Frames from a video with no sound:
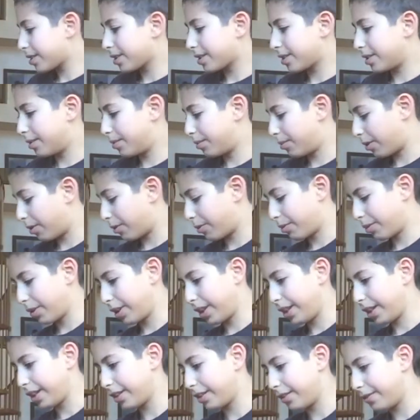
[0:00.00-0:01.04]
some
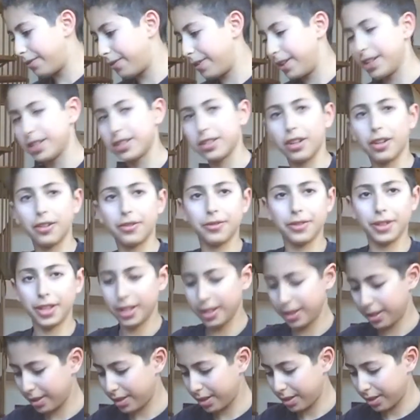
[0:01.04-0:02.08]
really good fish off this.